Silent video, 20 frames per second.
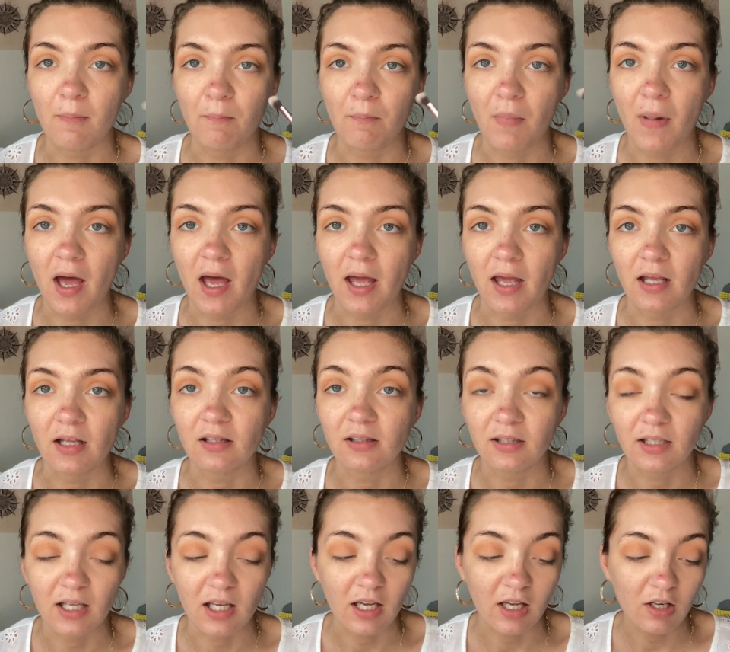my
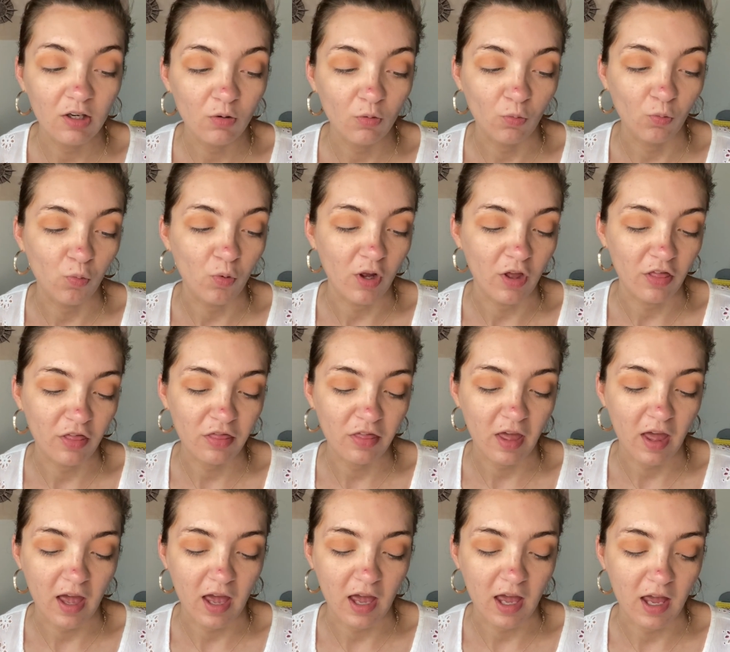lid with
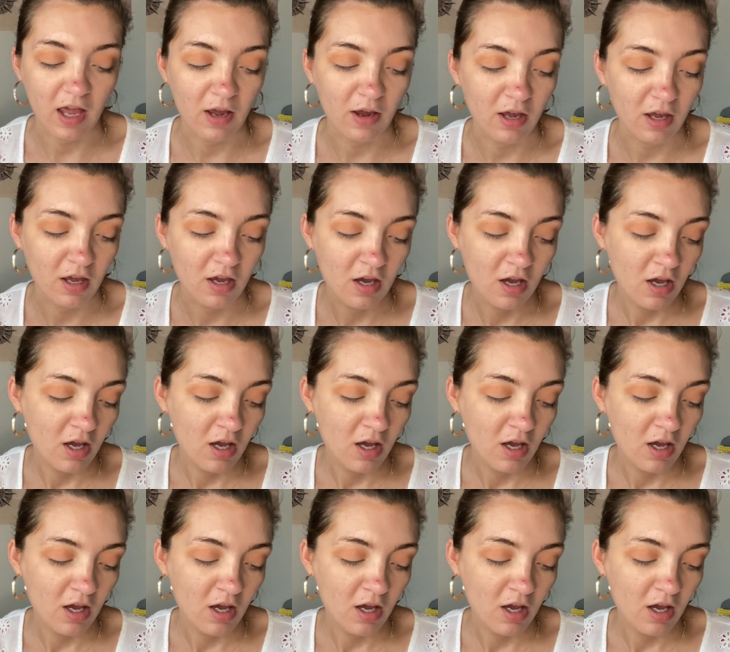a